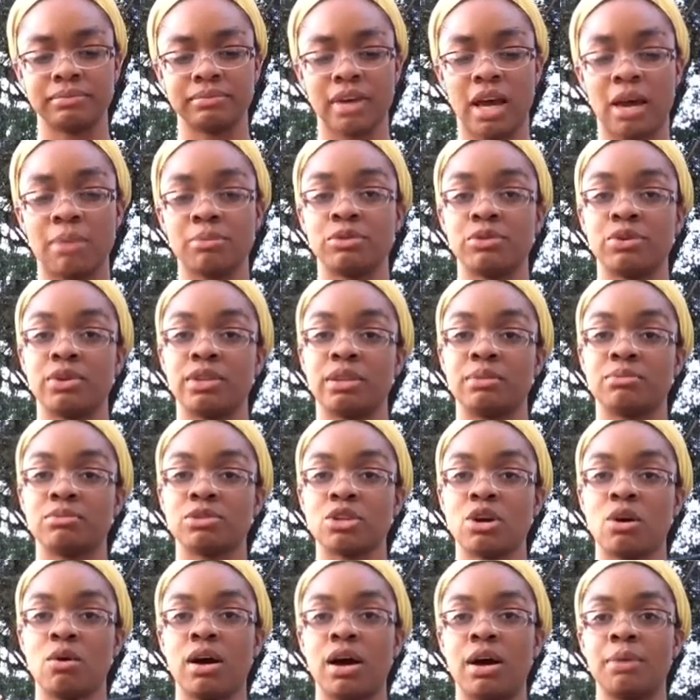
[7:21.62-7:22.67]
I'm doing them
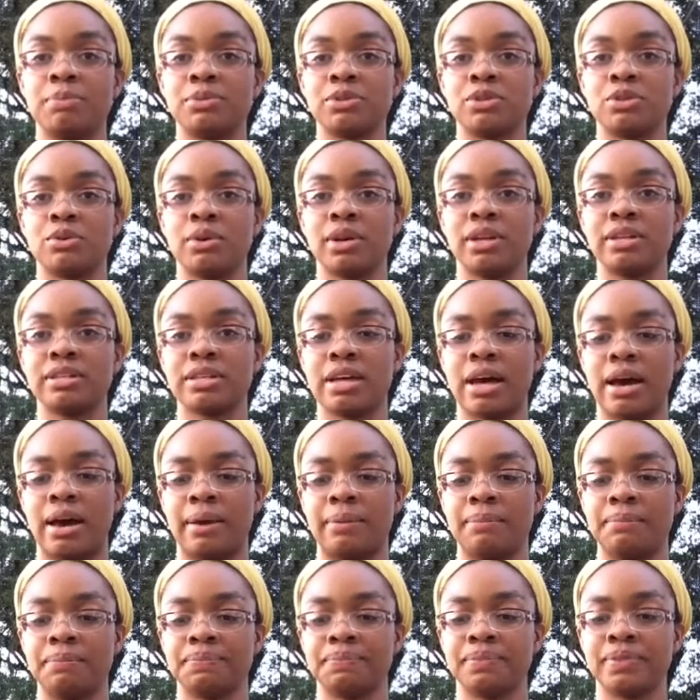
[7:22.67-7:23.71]
toe up 2 at a time.